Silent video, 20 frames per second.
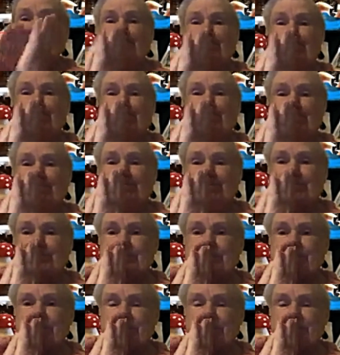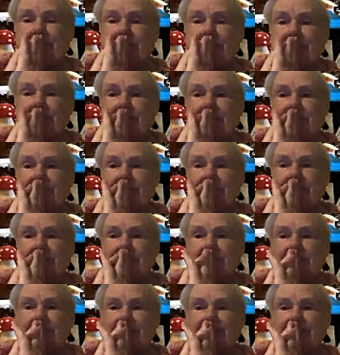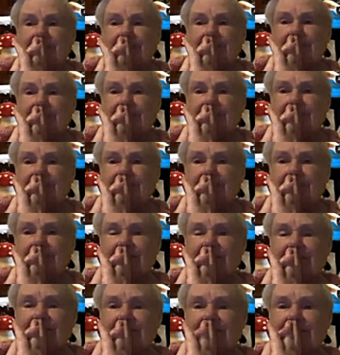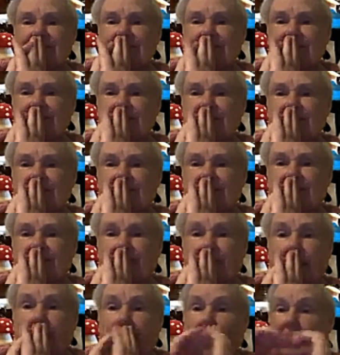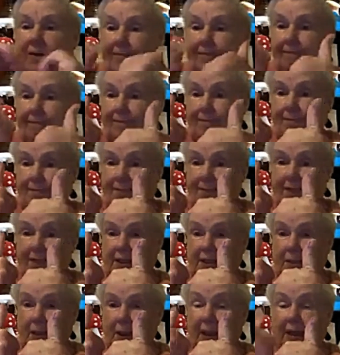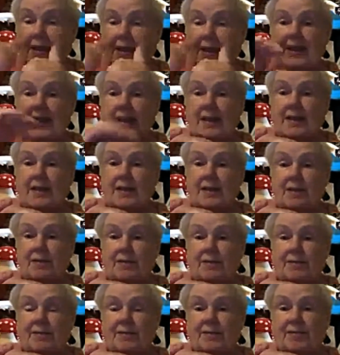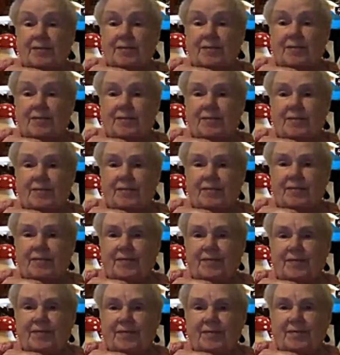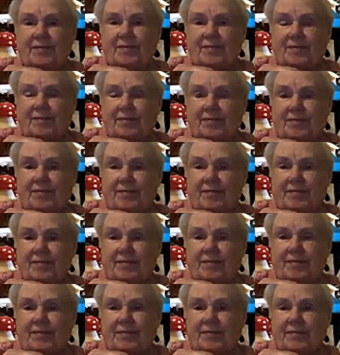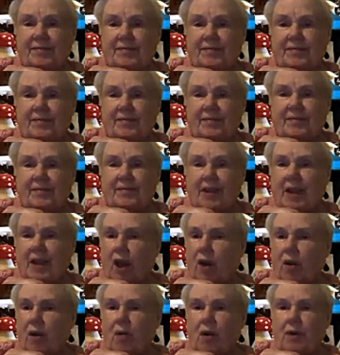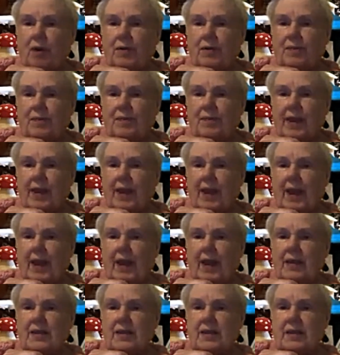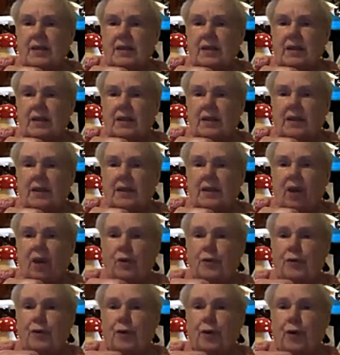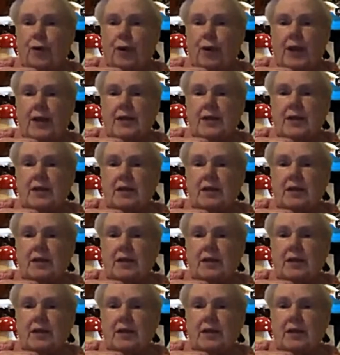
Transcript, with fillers: Unbelievable. Well, I've got two out of five. Splendid. Should I forge? Should I forge on? Go on. Yes. Go for it.